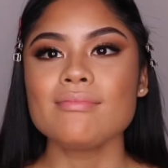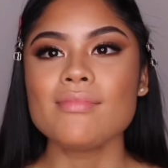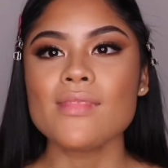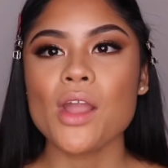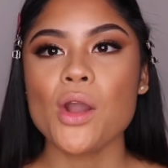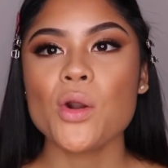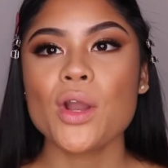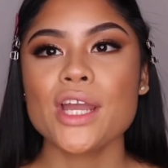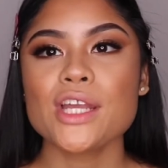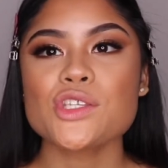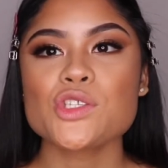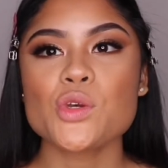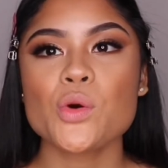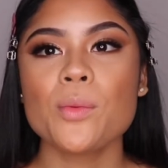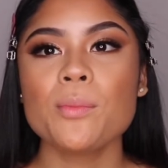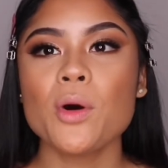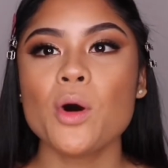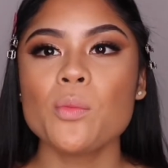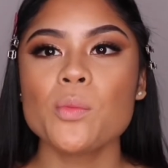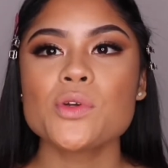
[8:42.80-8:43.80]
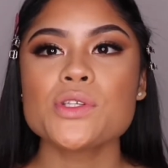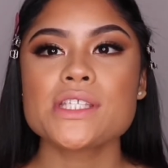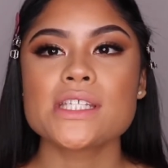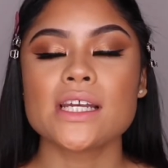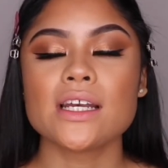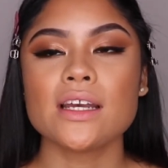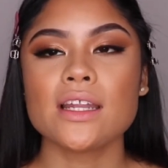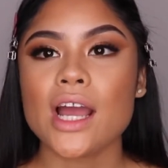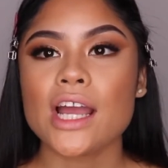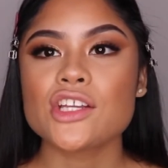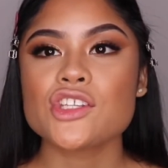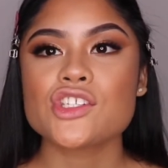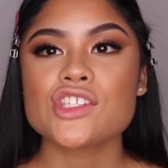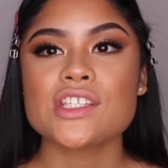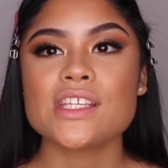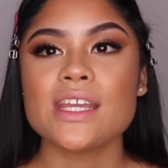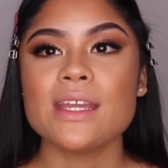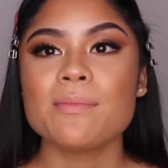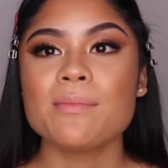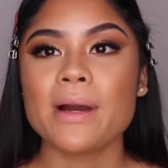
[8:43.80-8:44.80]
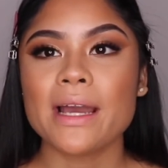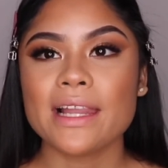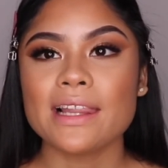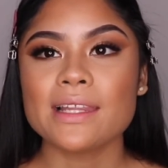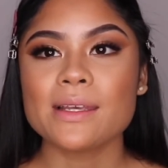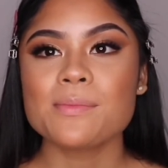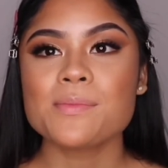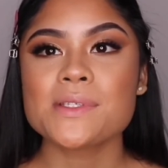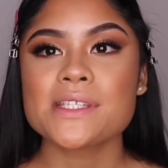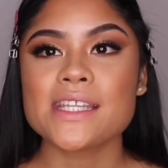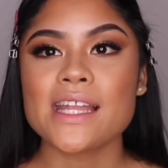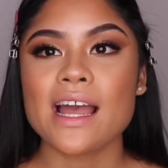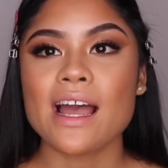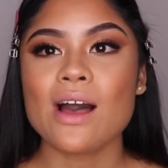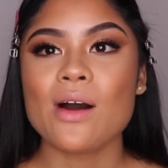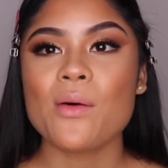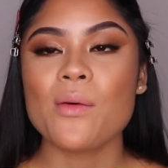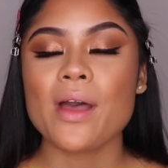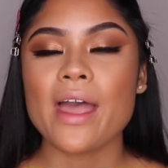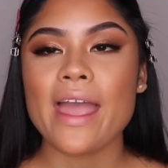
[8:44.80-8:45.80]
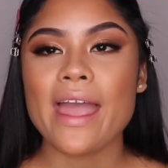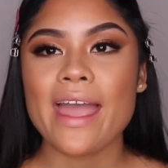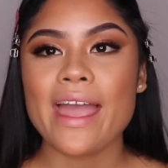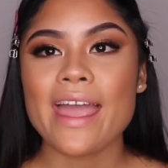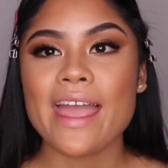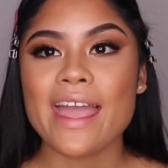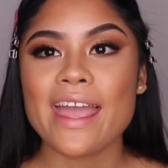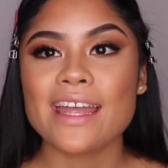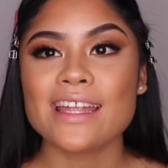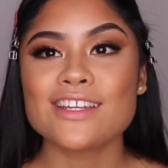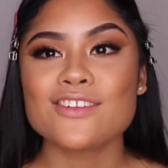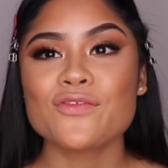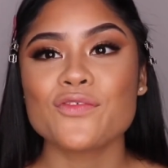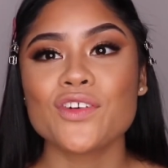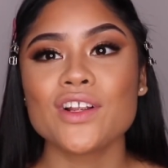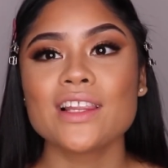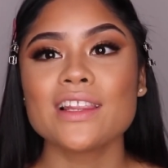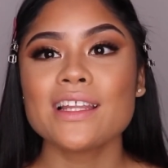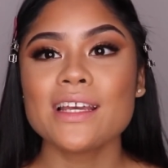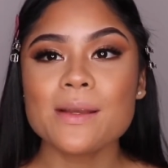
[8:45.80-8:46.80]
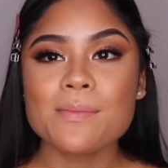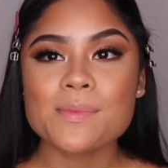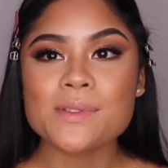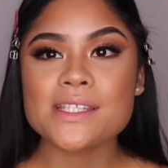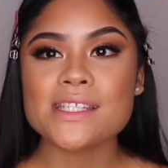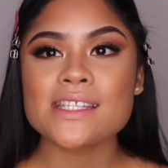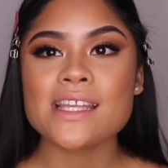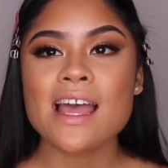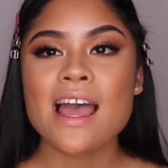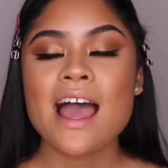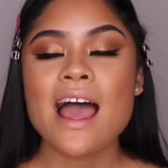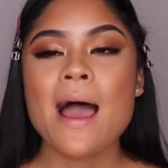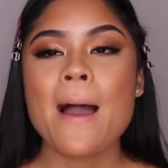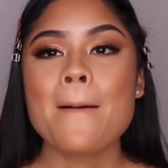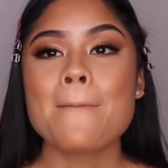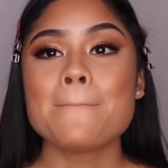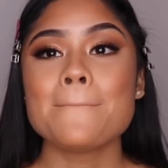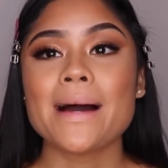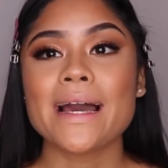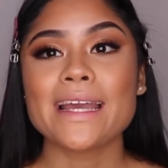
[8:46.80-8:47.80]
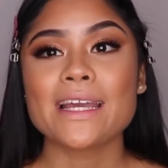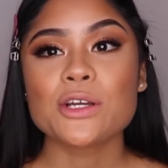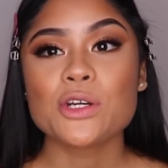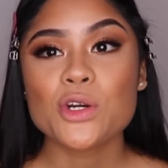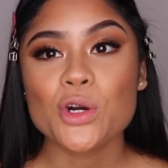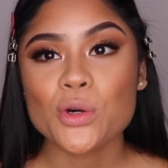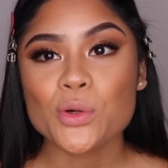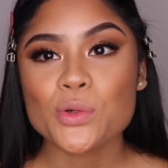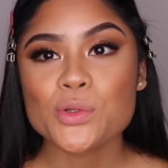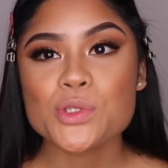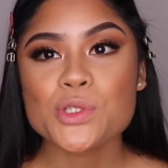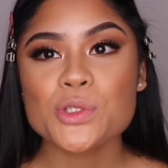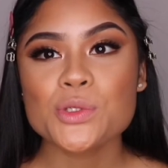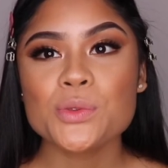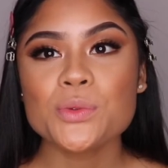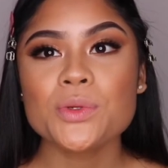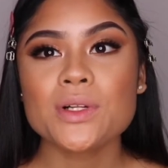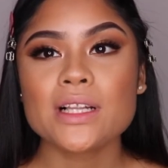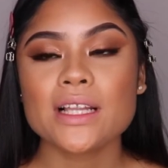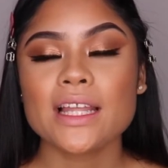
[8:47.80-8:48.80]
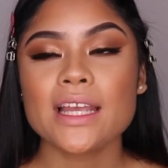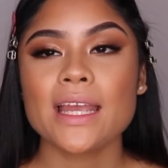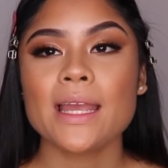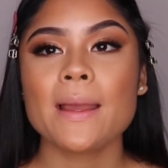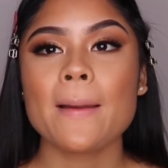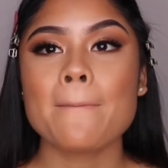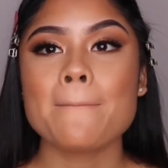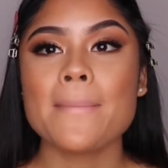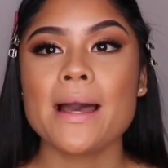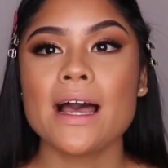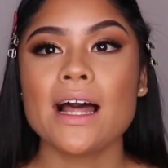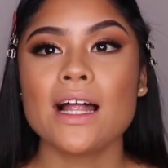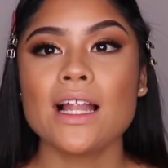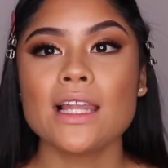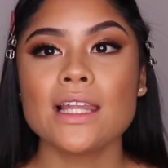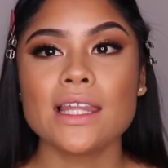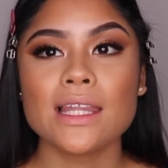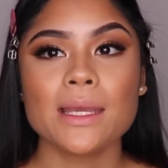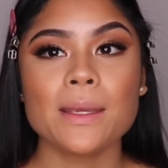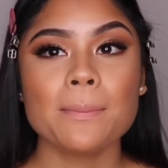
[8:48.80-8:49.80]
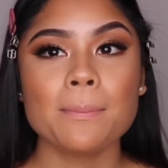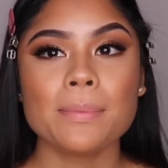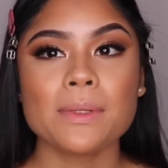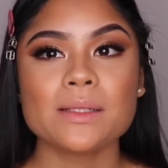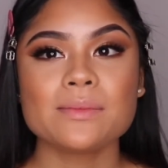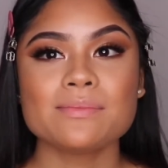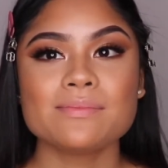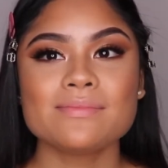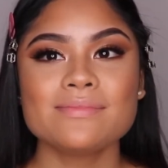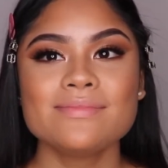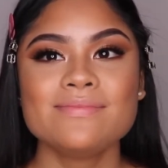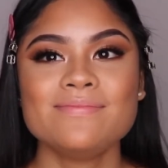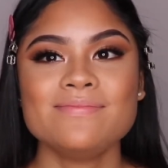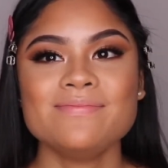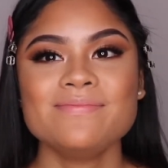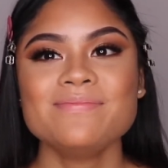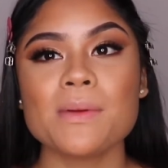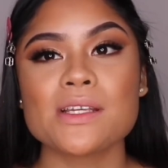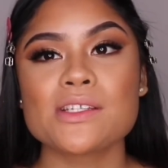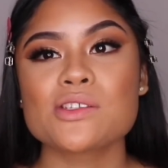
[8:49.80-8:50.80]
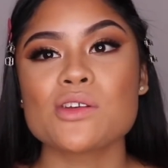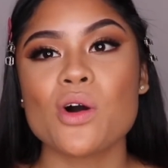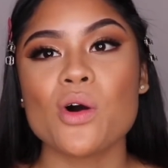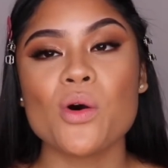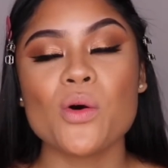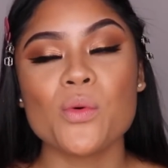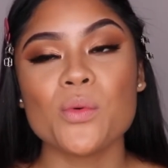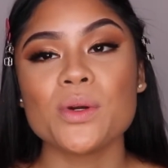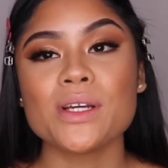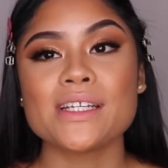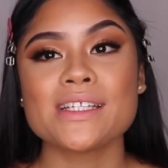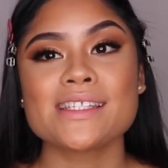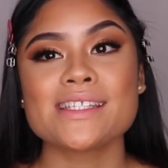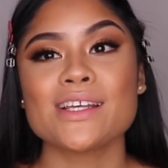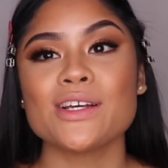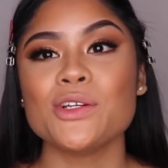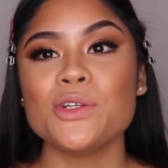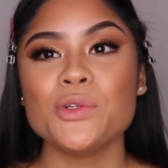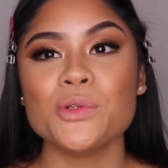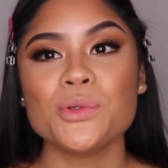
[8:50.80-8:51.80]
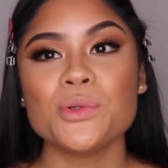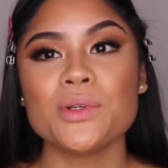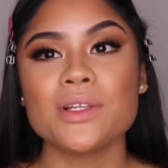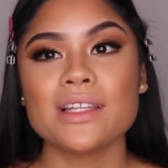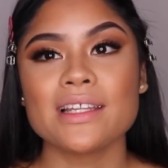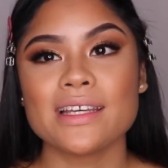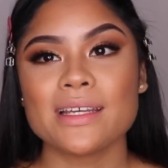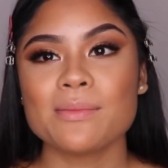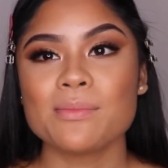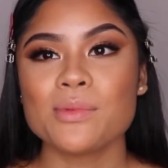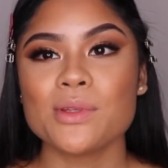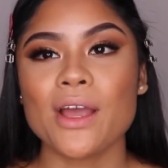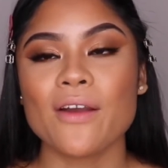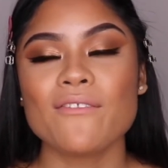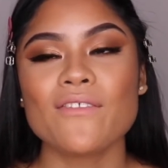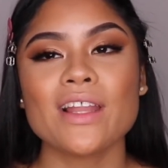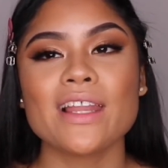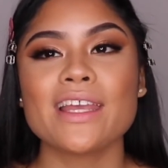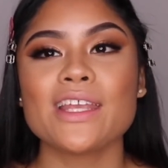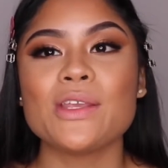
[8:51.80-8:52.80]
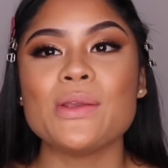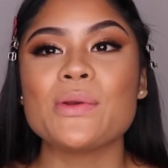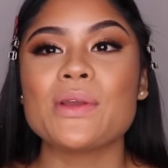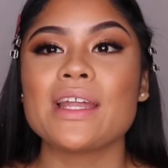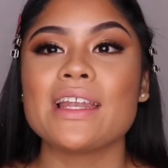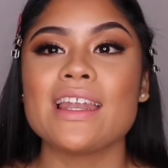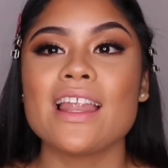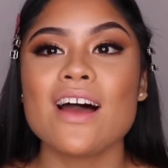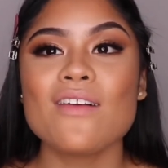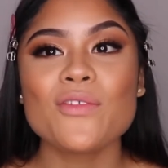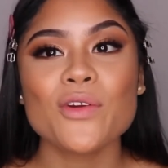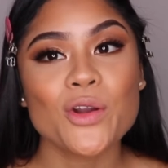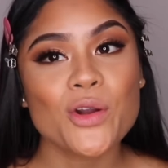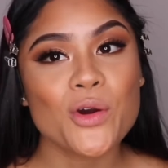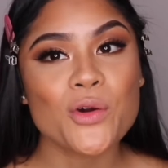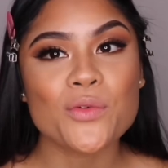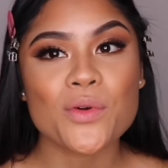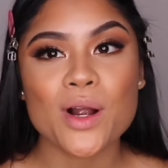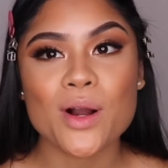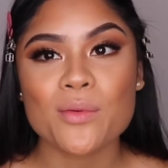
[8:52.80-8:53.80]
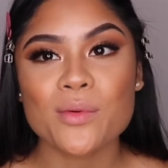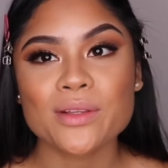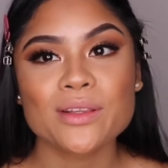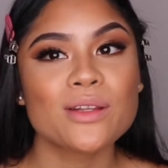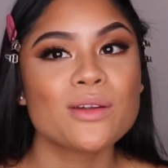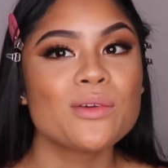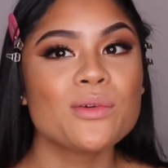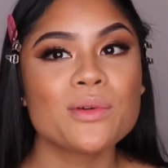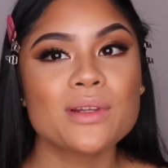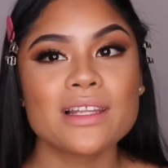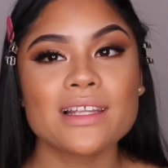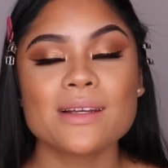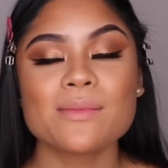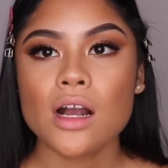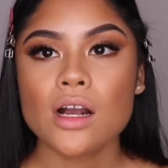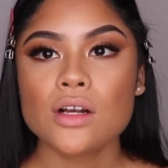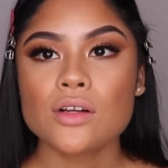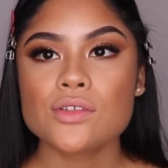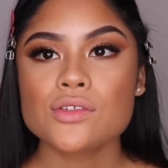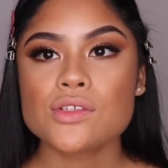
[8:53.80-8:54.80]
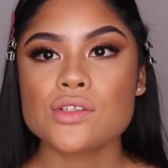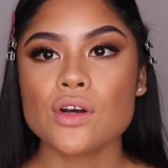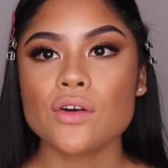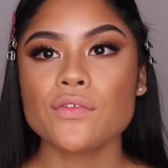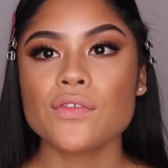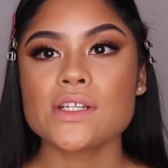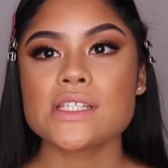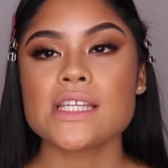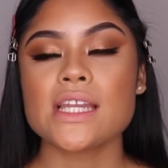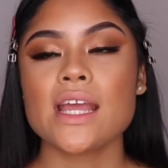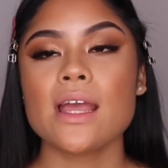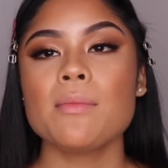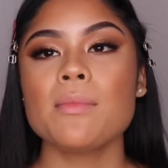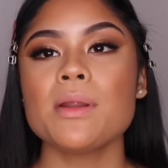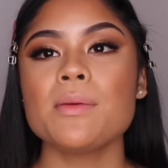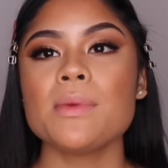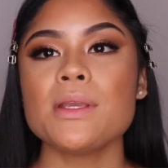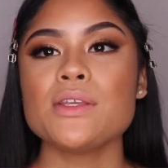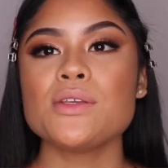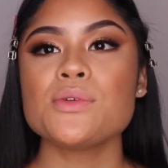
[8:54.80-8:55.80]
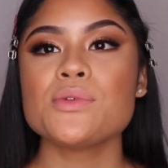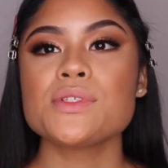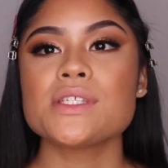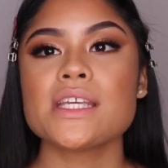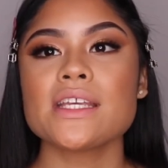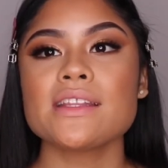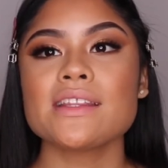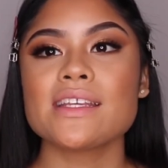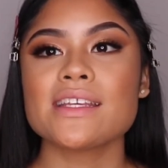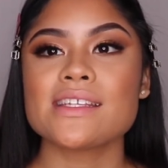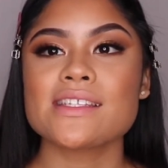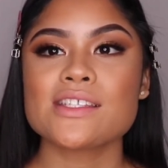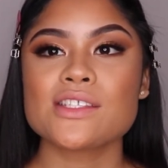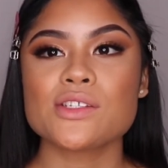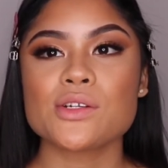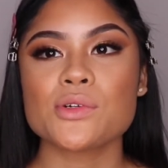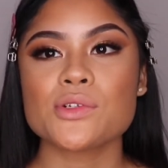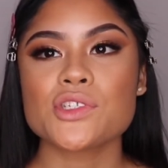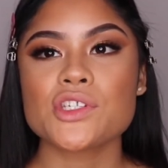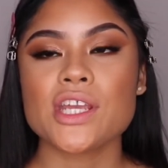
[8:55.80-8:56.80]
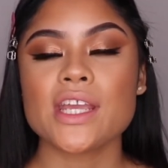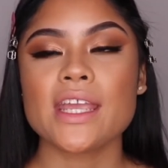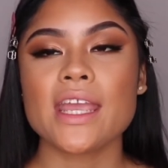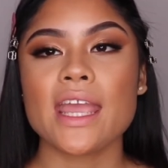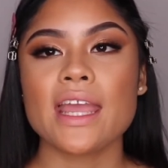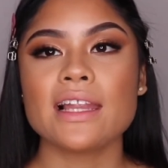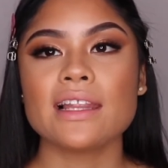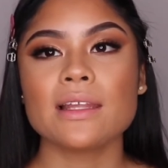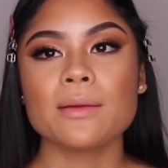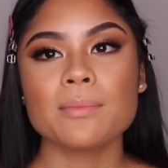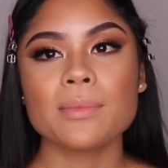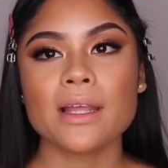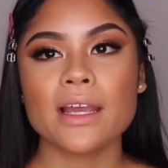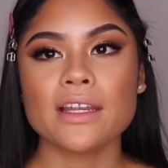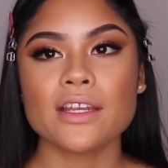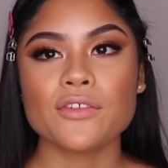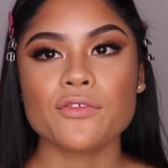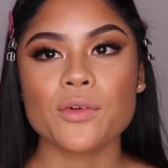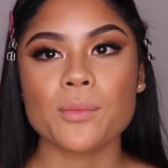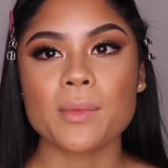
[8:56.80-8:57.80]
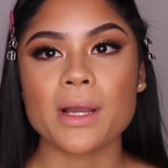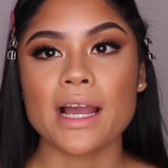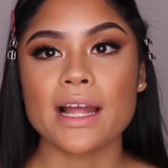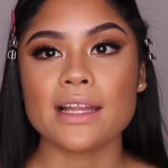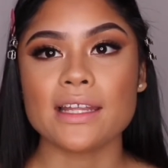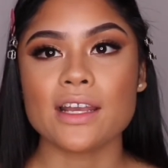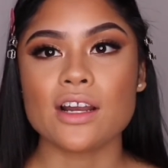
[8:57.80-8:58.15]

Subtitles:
Okay, so I'm almost done. I just need my lips now. And for lips, my go-to glam lip is always a nude lip. I feel like you can never go wrong with the nude lip. So for today, I'm going to be using this Dolce K lip liner from Kylie